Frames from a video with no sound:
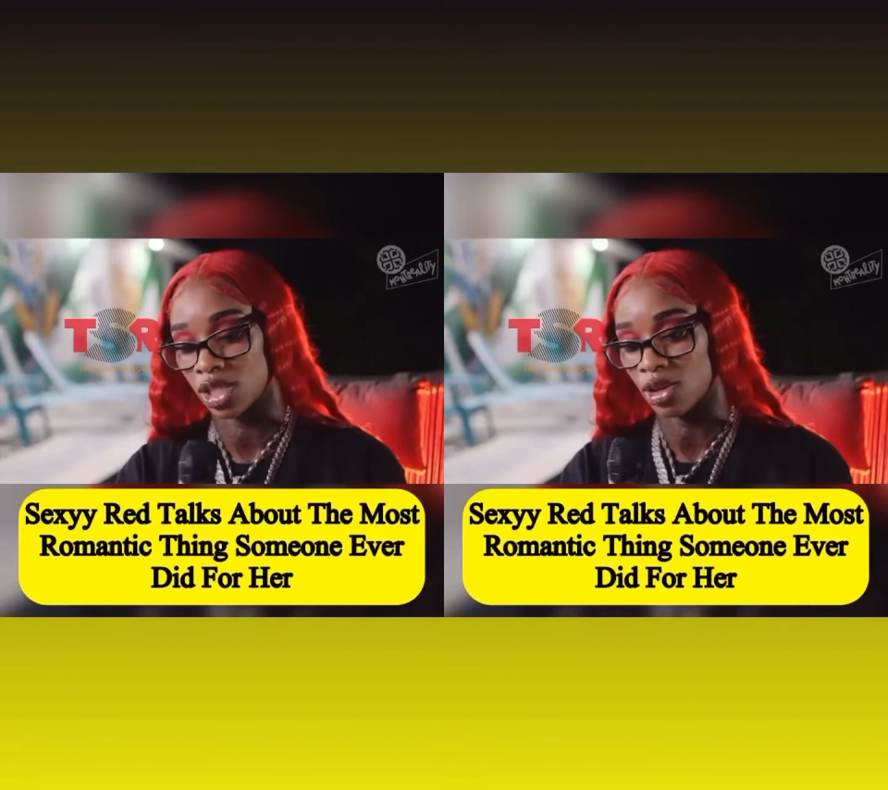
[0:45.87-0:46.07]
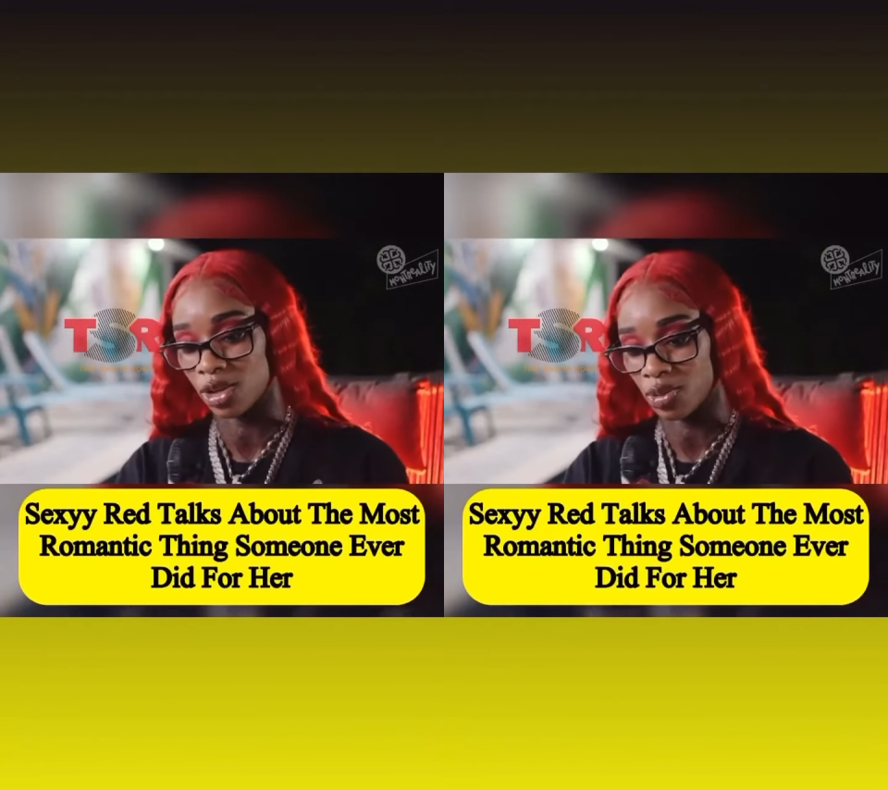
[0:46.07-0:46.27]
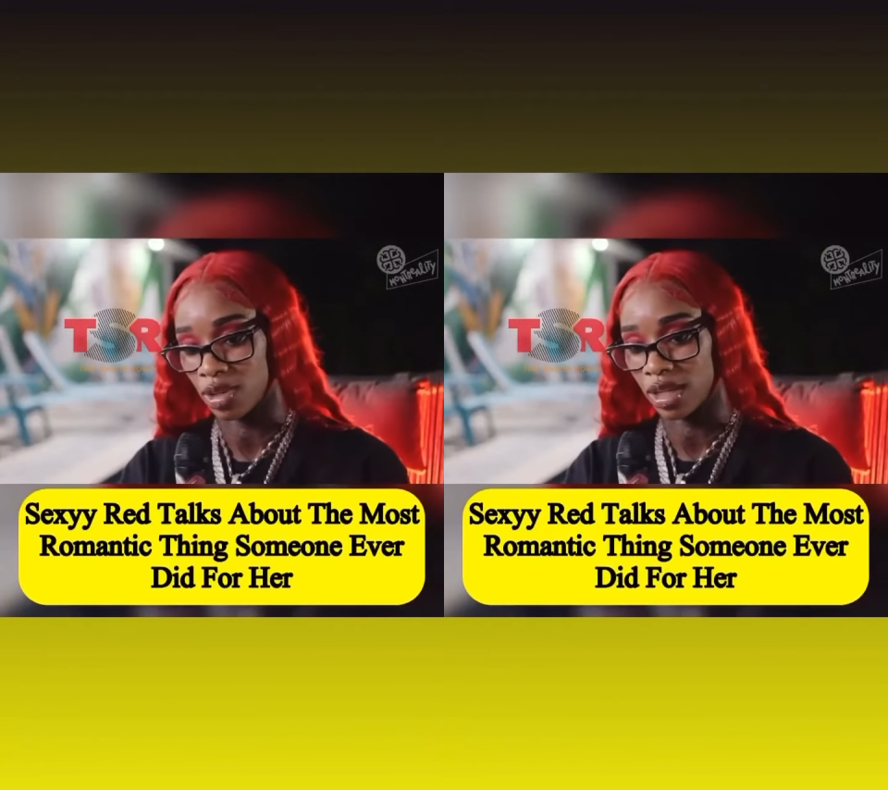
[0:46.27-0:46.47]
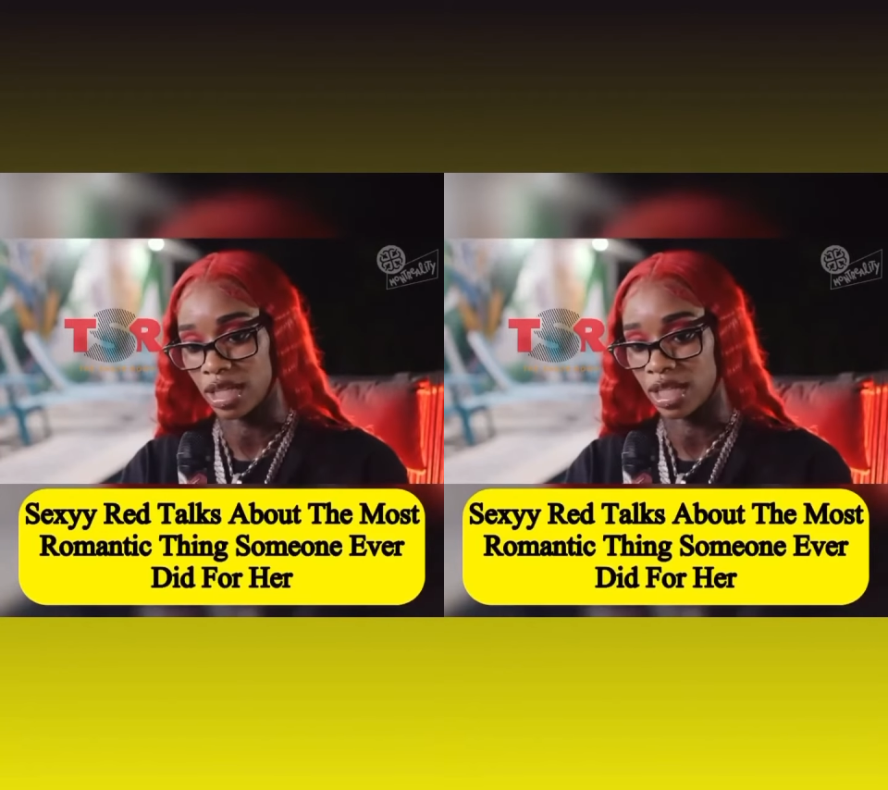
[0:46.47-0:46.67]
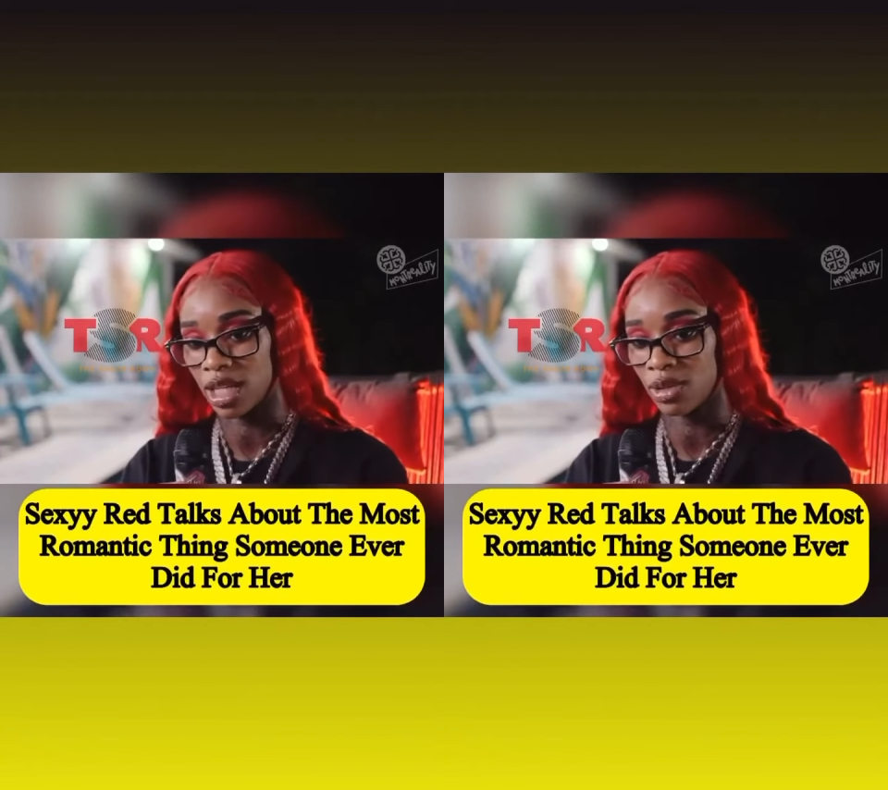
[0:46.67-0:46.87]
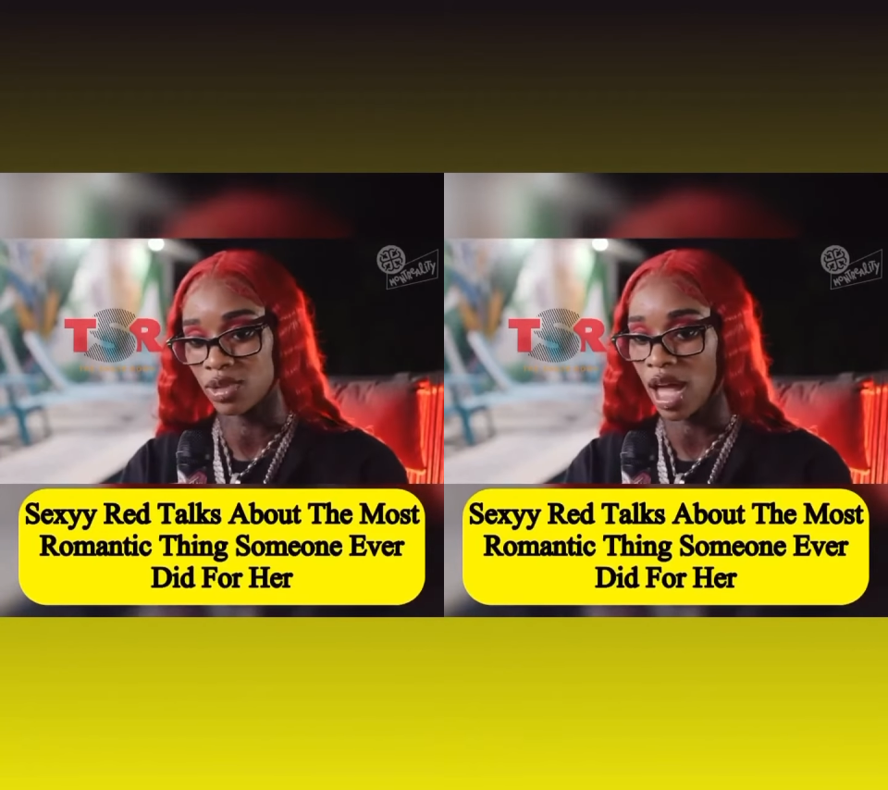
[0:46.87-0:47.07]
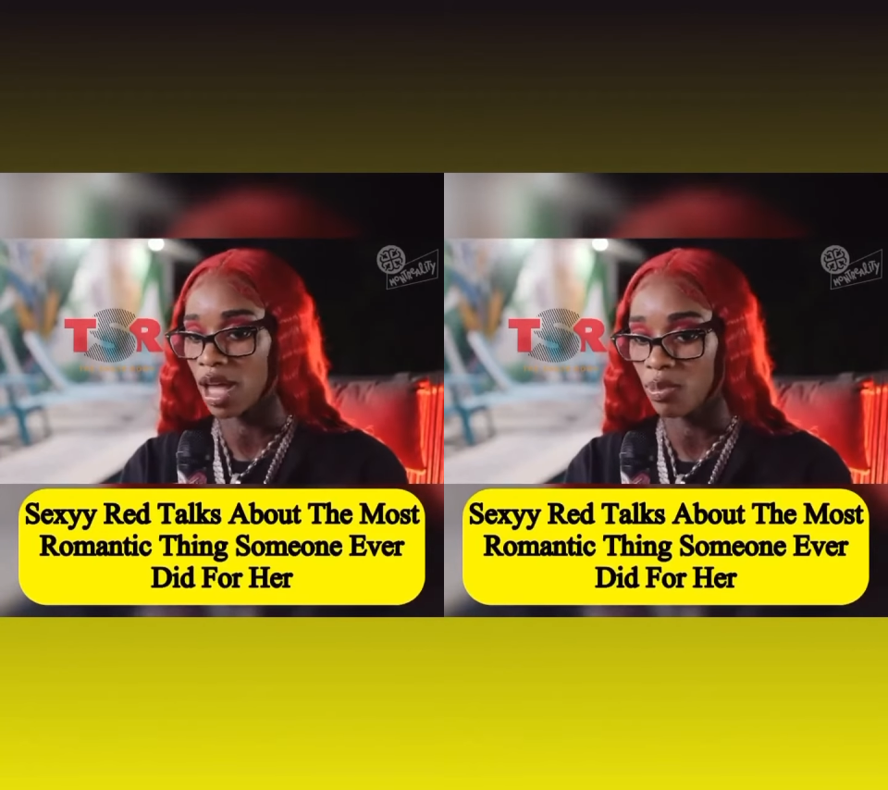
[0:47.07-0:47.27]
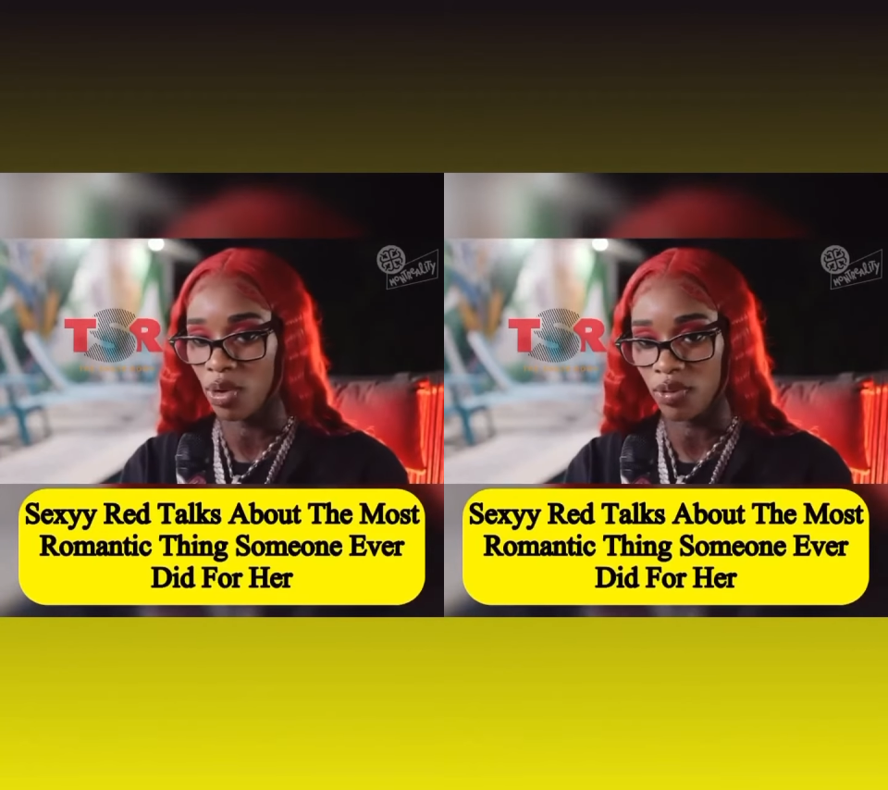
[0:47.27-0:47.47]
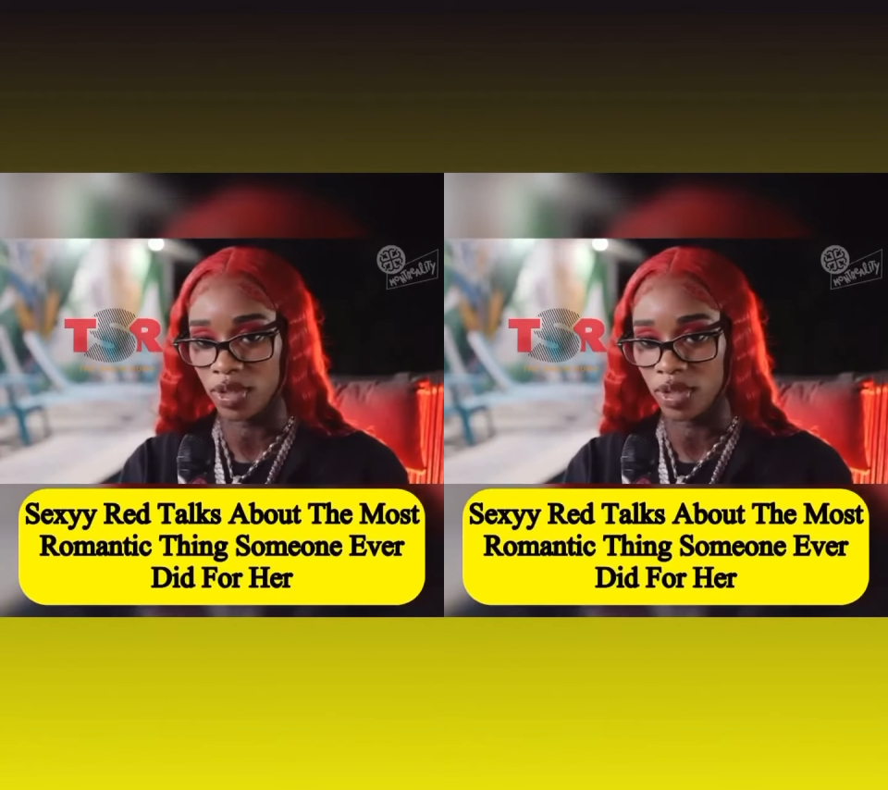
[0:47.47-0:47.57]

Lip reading: Come on, man.